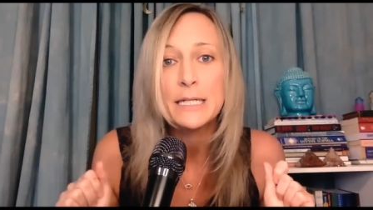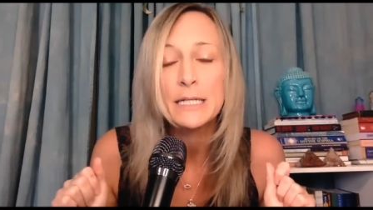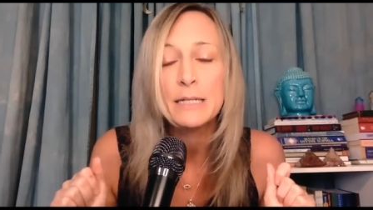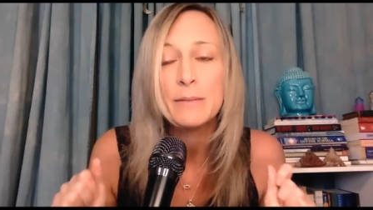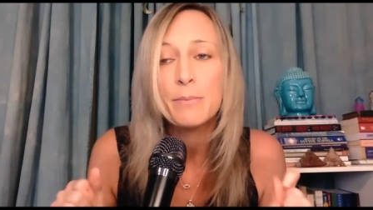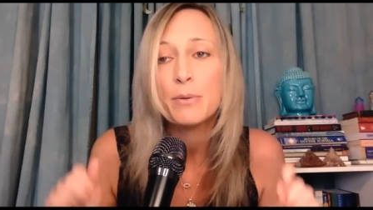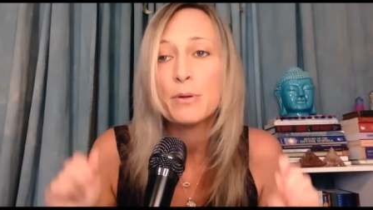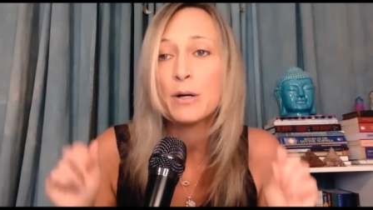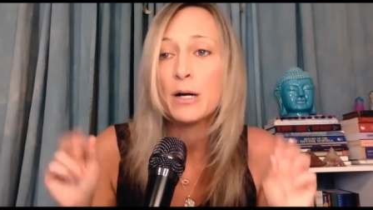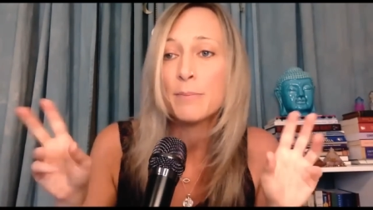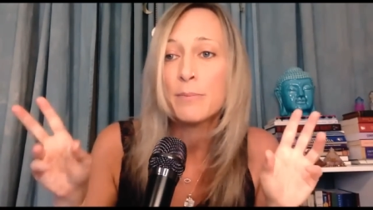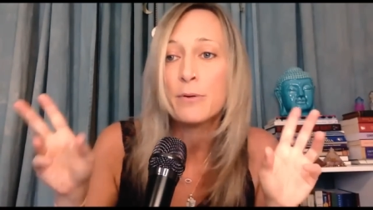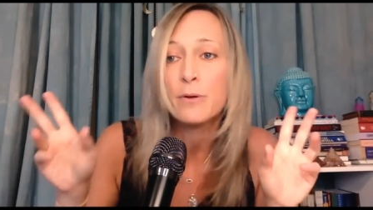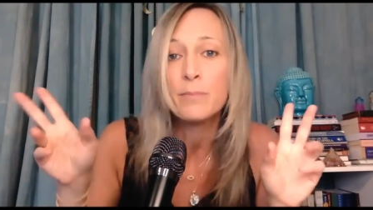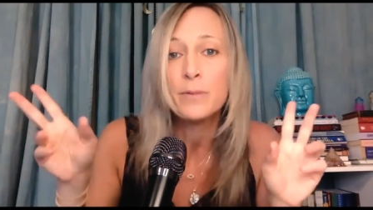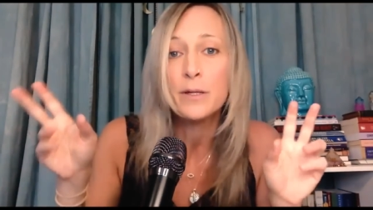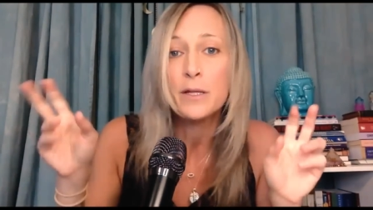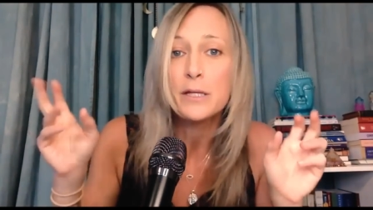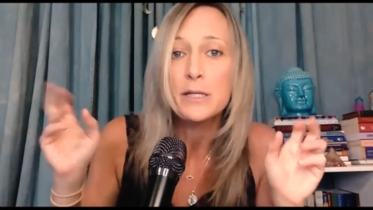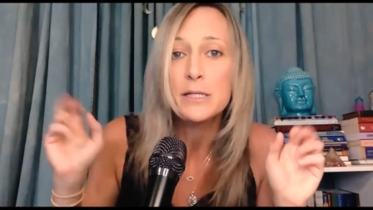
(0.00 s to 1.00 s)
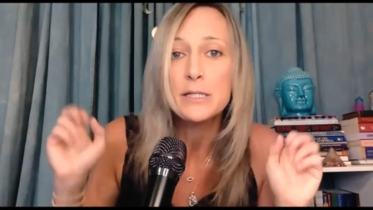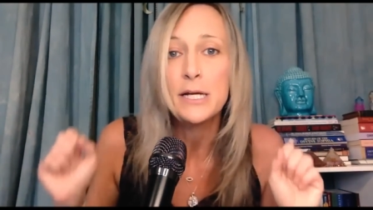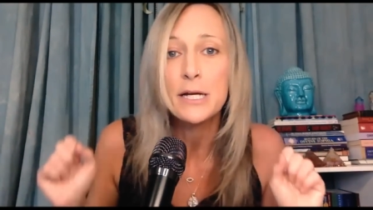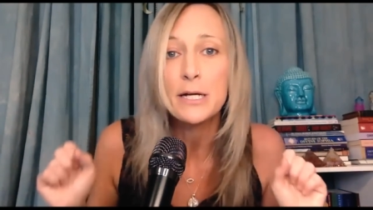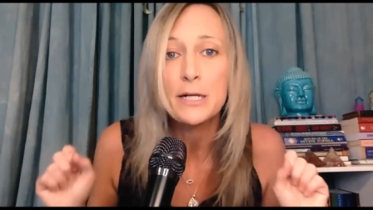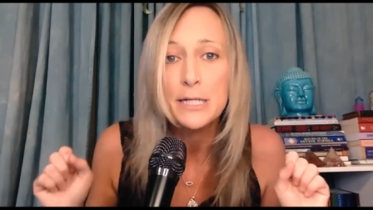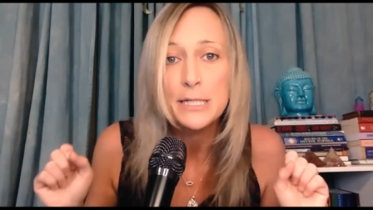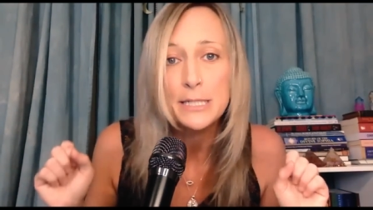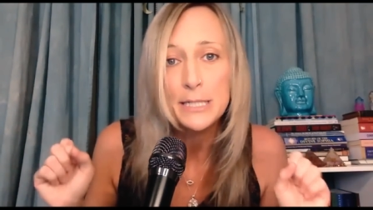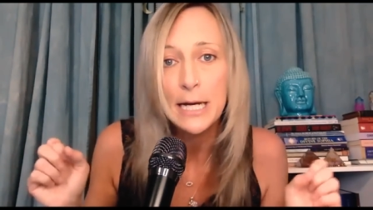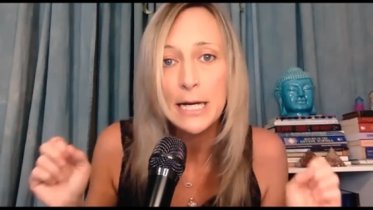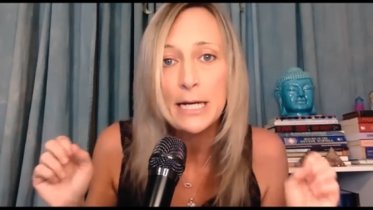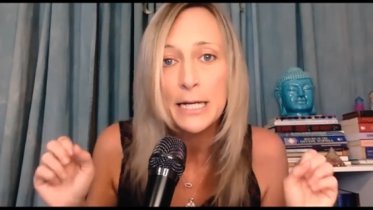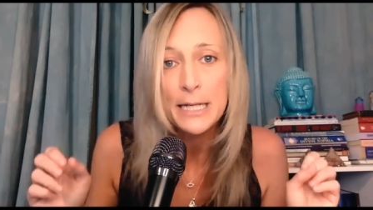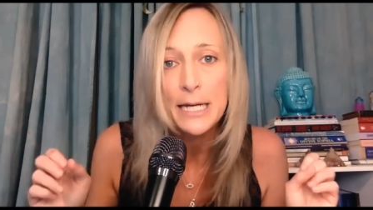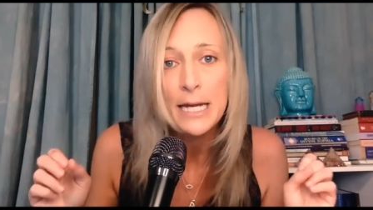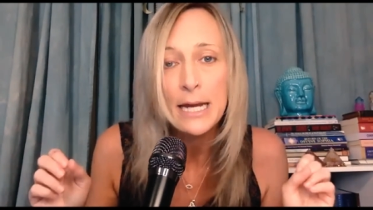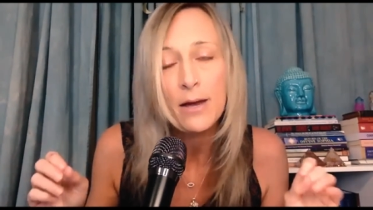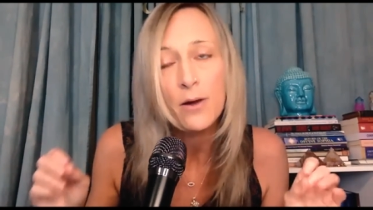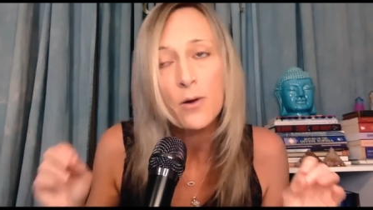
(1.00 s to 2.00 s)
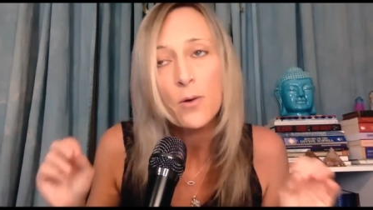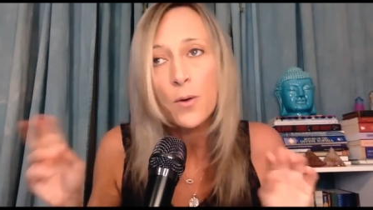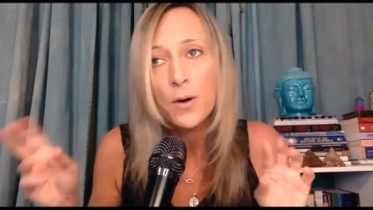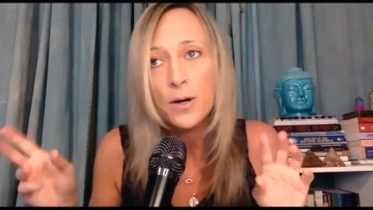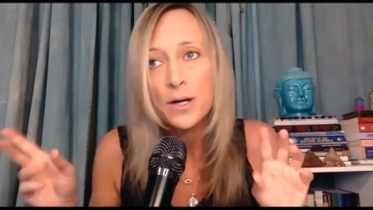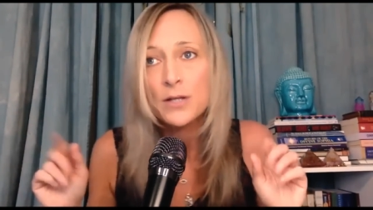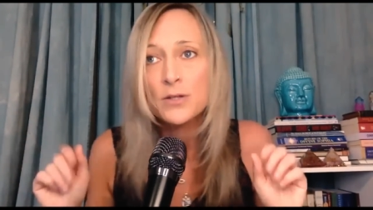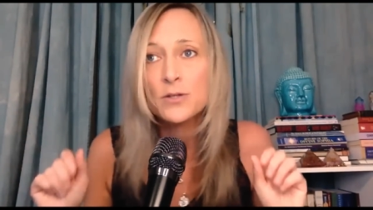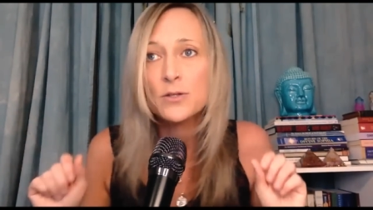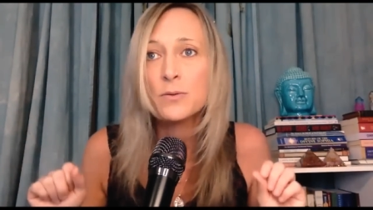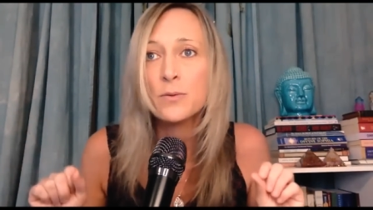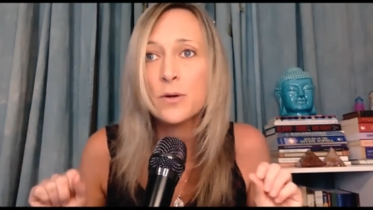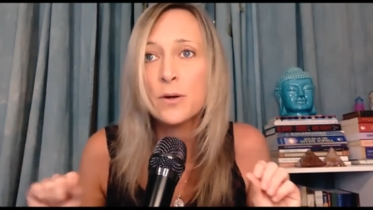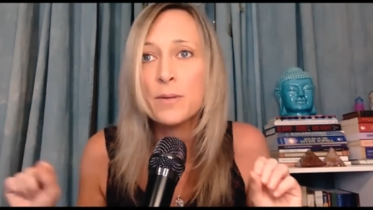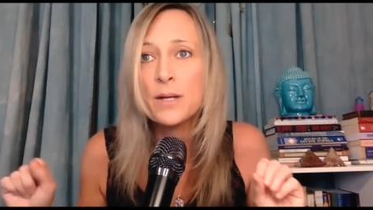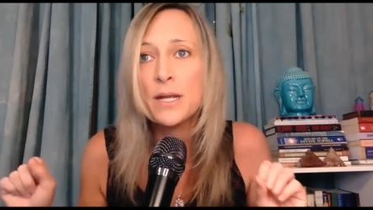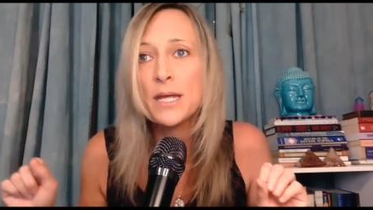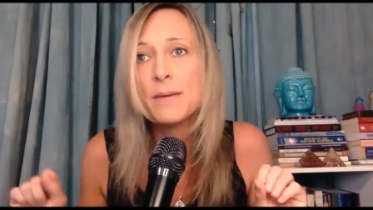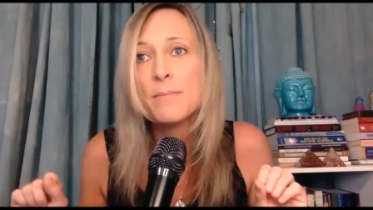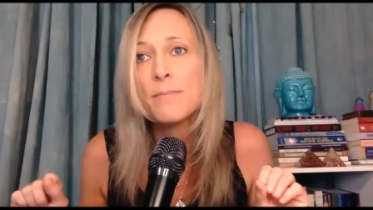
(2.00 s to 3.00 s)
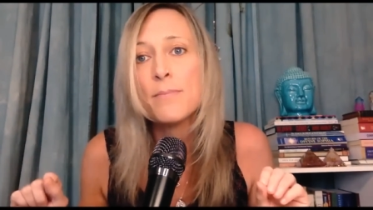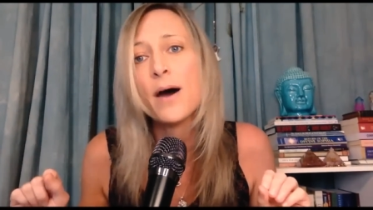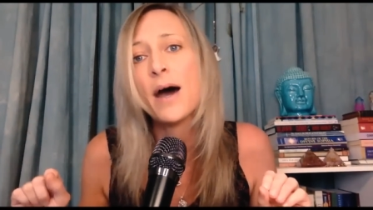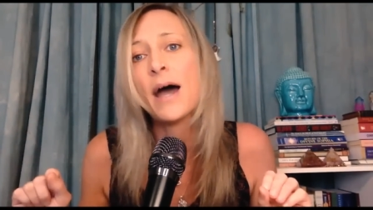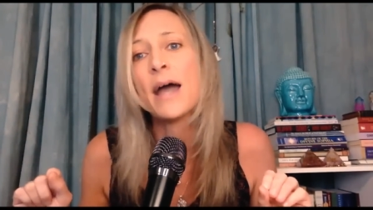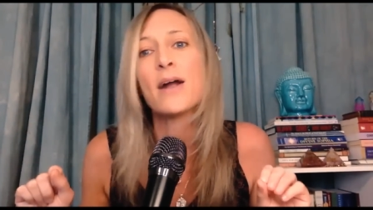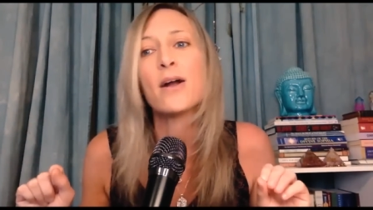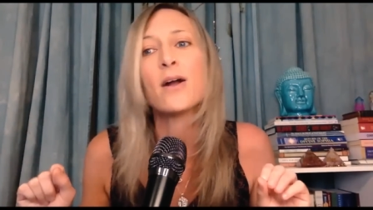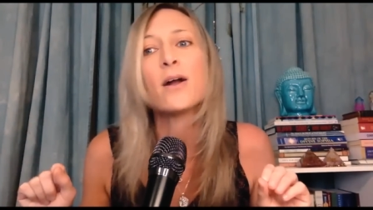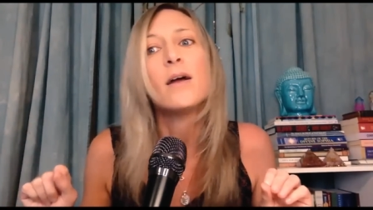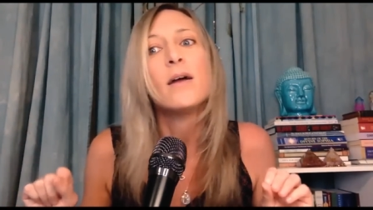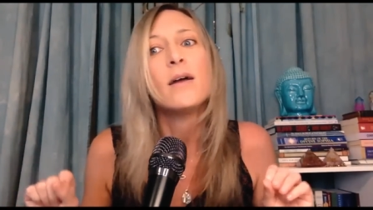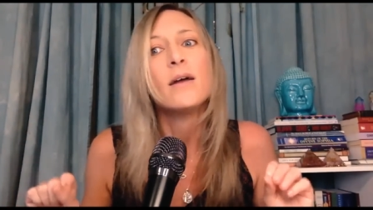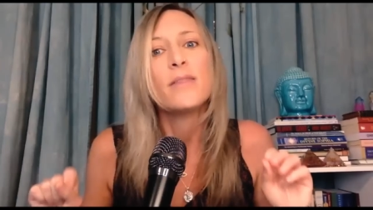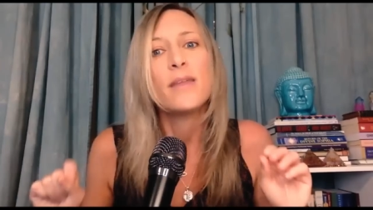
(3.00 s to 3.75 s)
in proper military technique according to the Roman Empire,